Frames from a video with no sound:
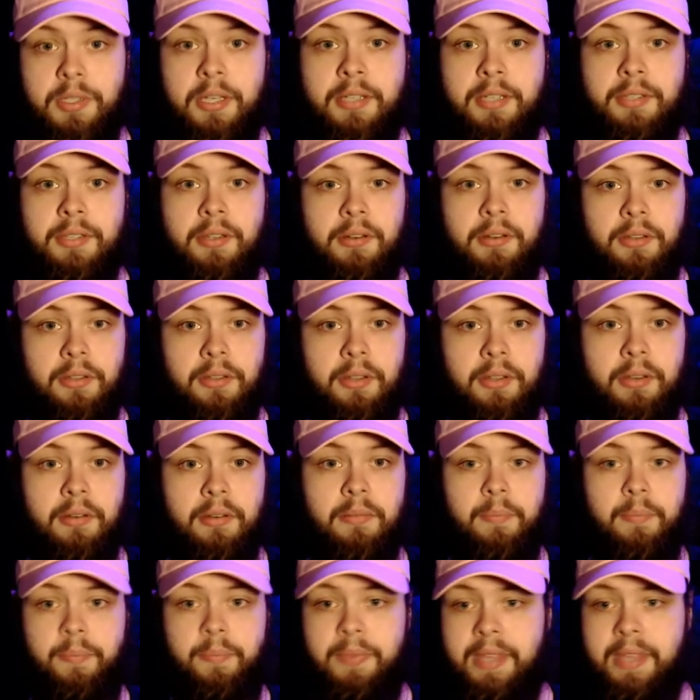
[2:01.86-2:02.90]
because they're
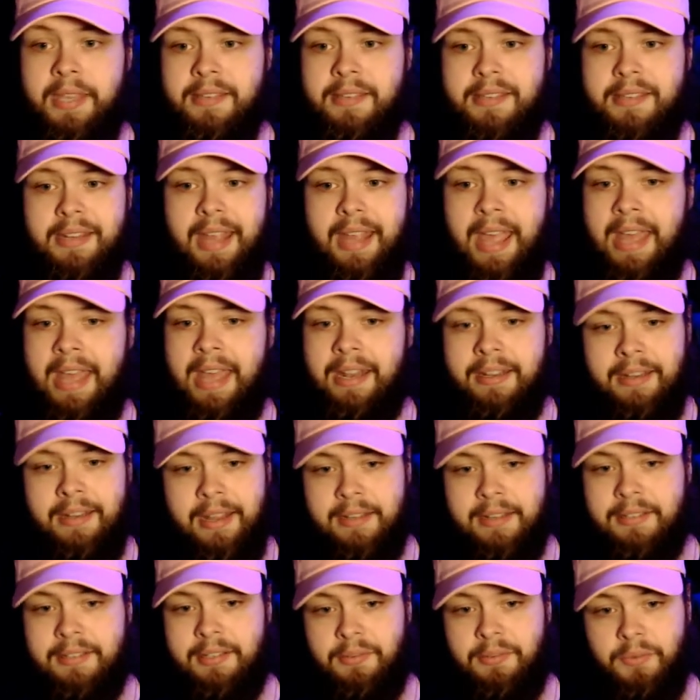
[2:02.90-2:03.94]
easy to edit
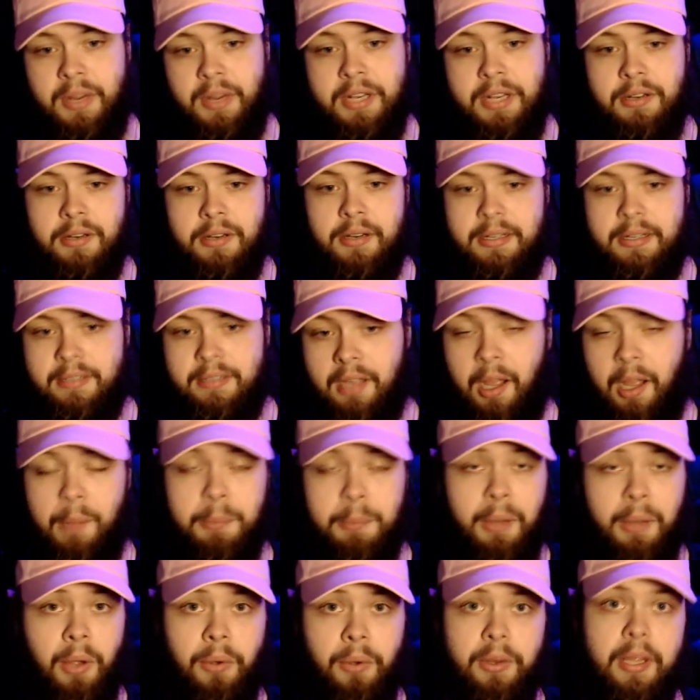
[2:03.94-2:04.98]
and to render and to
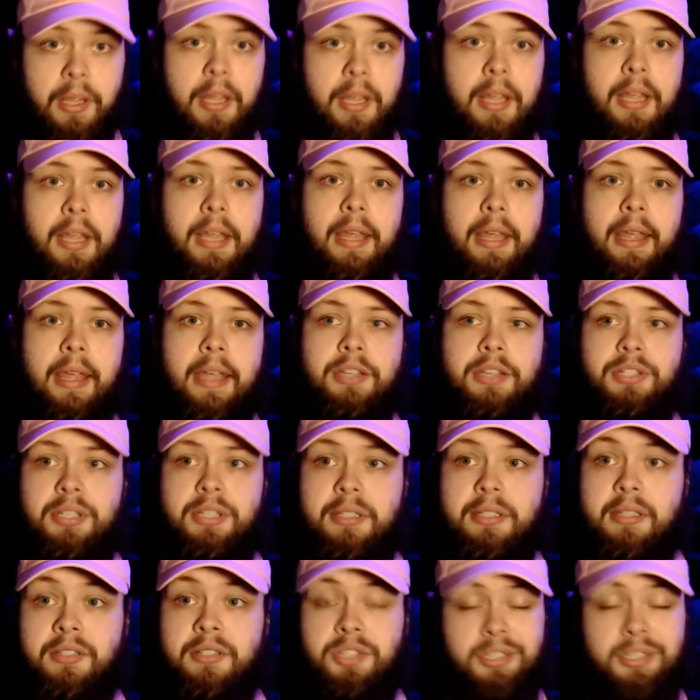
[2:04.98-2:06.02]
upload. It's
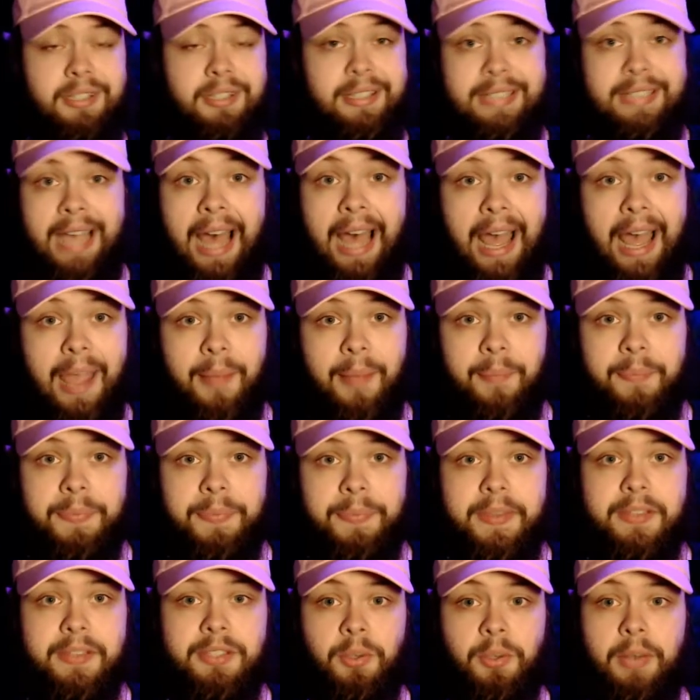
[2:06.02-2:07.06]
just the time.
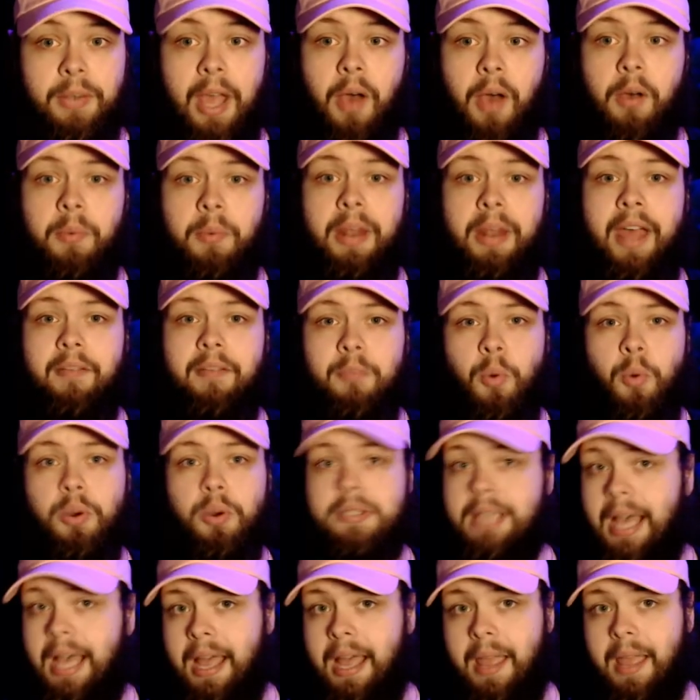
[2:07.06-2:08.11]
So now I would have more
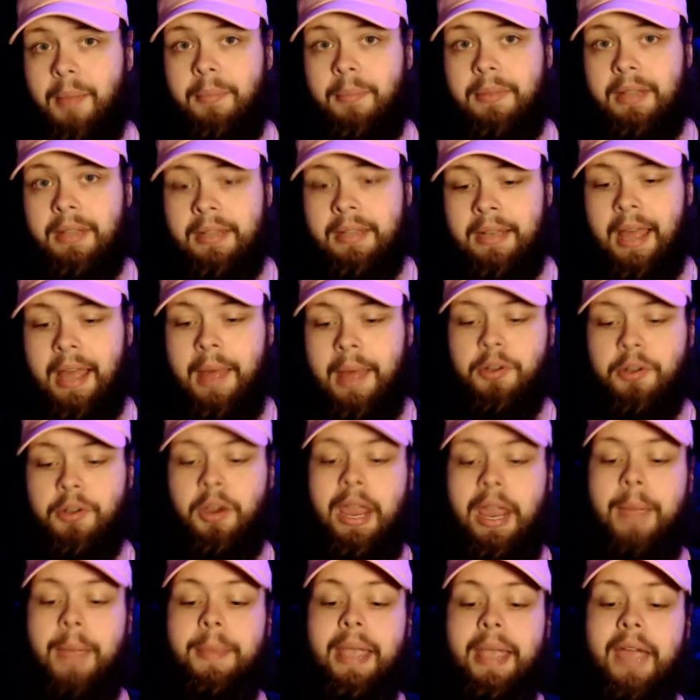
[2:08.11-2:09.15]
time and not
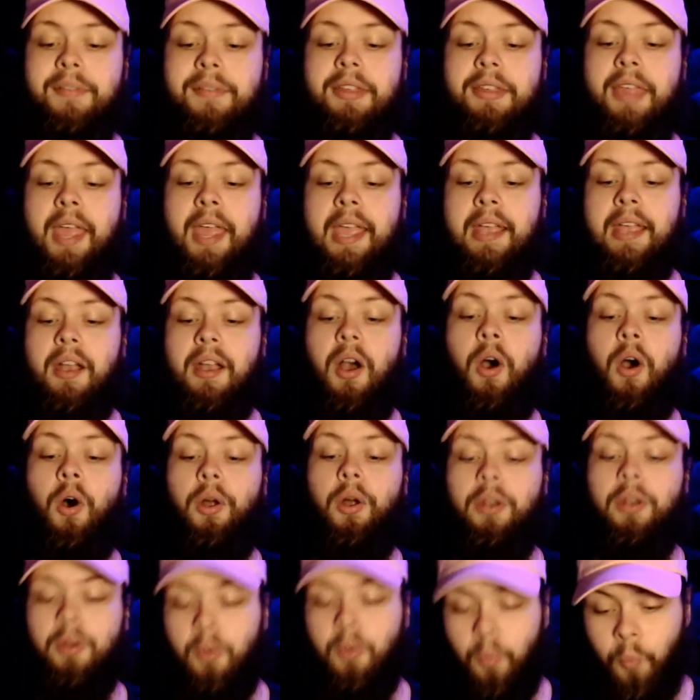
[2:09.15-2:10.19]
cramming everything
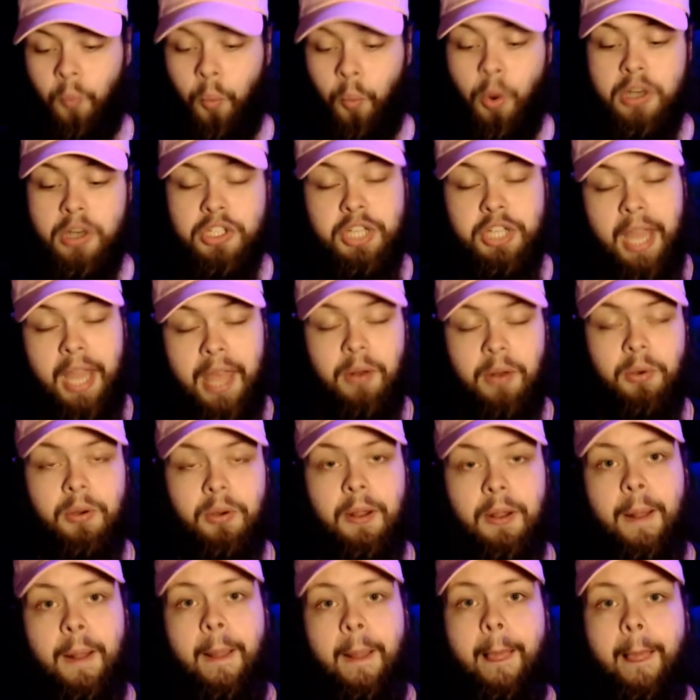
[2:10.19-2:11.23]
on one channel,
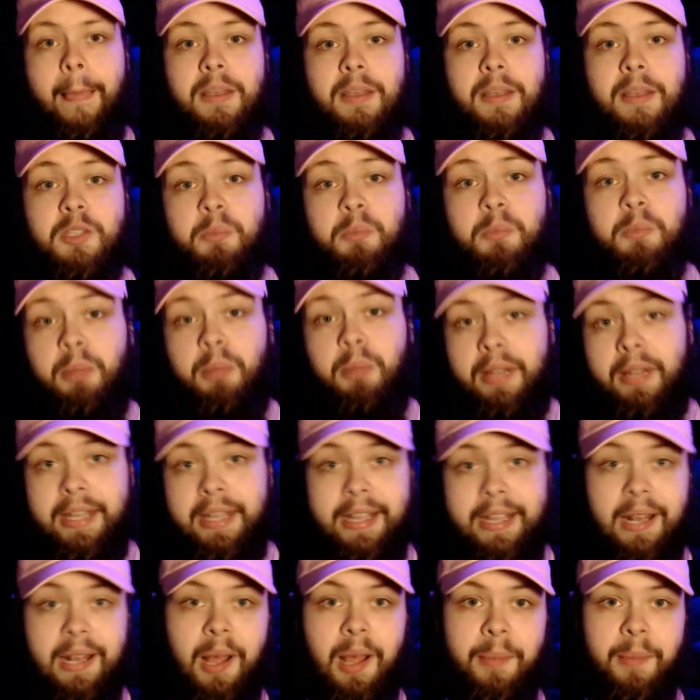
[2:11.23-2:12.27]
splitting it up.
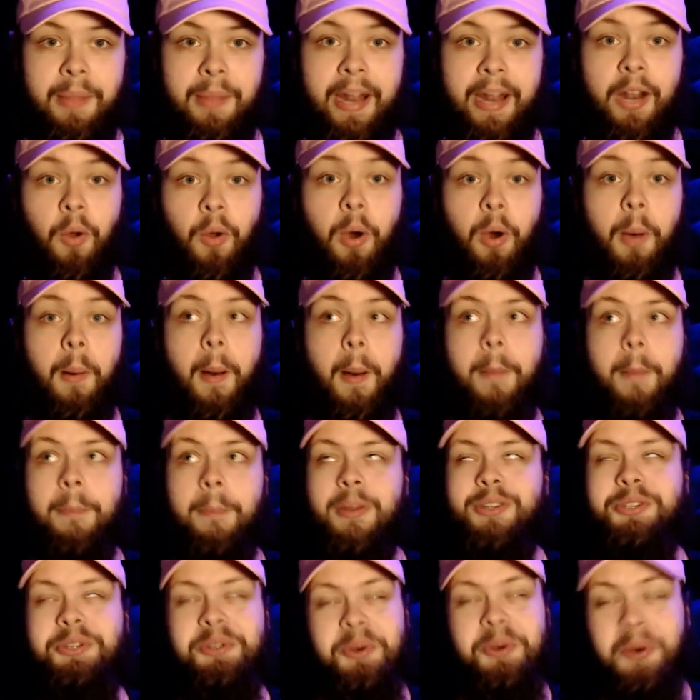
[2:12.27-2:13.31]
And I know a
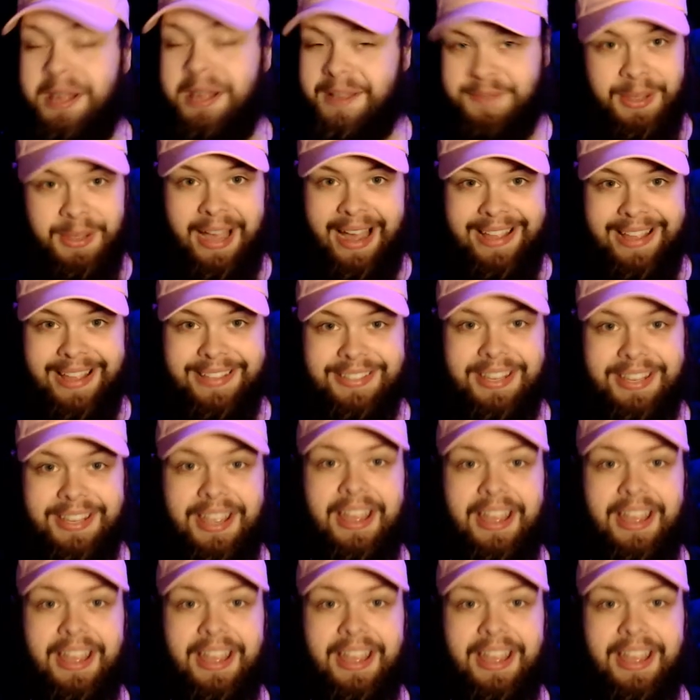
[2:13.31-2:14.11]
majority of you guys